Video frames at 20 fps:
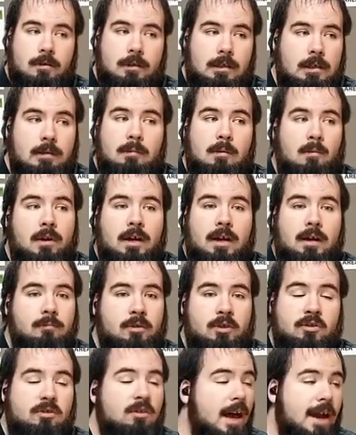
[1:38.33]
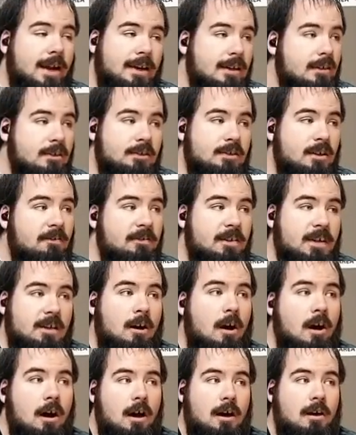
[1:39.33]
Even when I'm slagging something
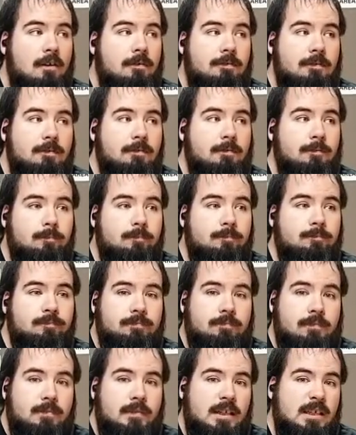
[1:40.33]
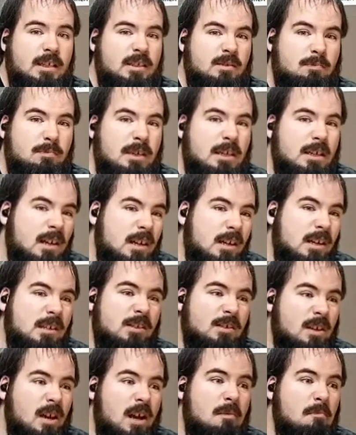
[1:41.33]
off, it's
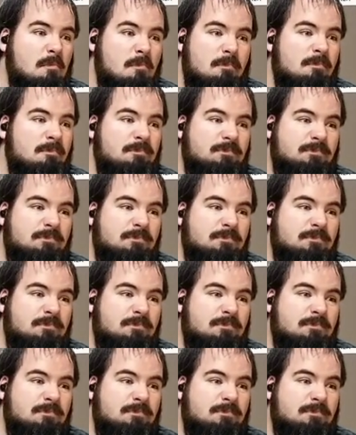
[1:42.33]
because I'm